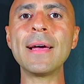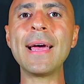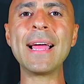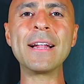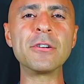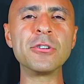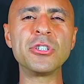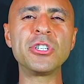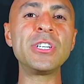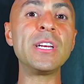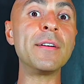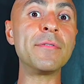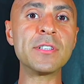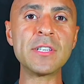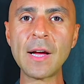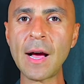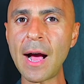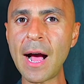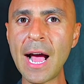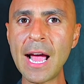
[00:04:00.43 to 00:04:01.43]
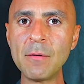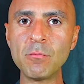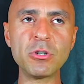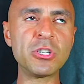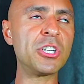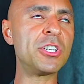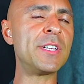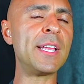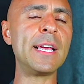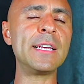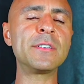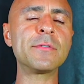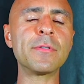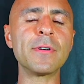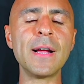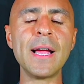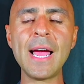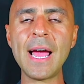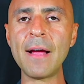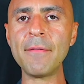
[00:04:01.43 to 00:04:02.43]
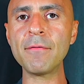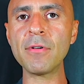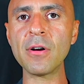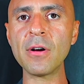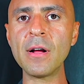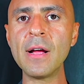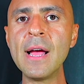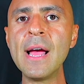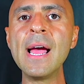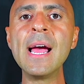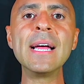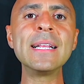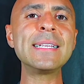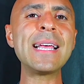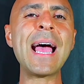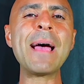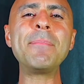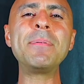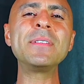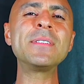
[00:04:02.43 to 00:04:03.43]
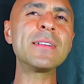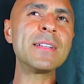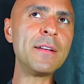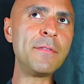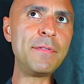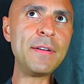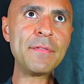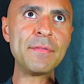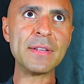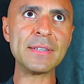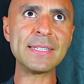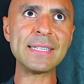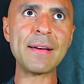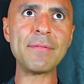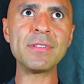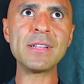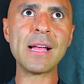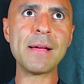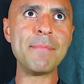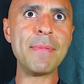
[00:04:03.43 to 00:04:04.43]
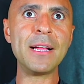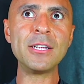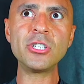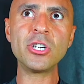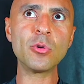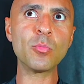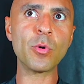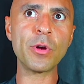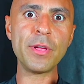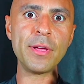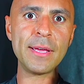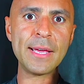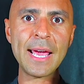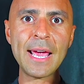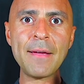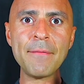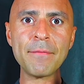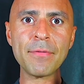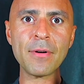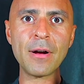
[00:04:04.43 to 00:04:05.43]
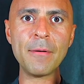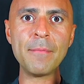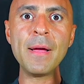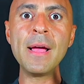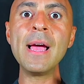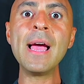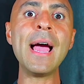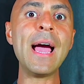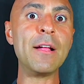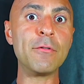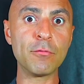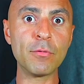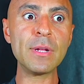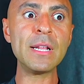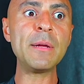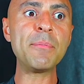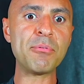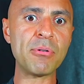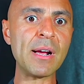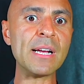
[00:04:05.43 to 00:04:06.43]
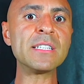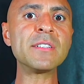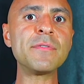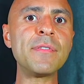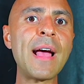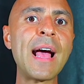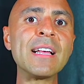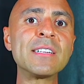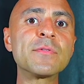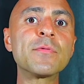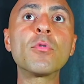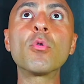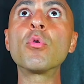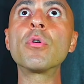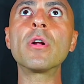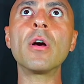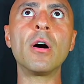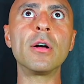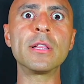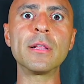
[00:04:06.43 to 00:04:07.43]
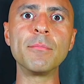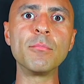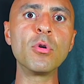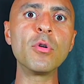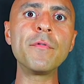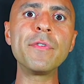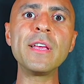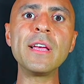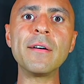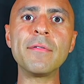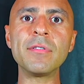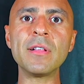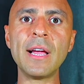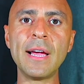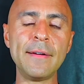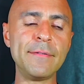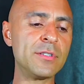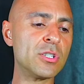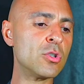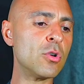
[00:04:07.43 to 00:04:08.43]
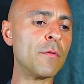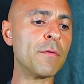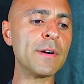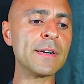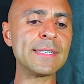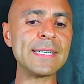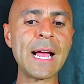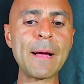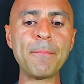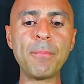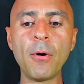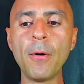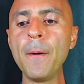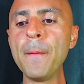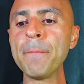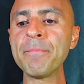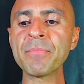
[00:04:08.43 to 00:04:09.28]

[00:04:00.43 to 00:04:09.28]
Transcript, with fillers: energy of time, which takes forever, tap into the fifth and seventh dimension where you came from and really press fast forward on the movie of life. So, for example,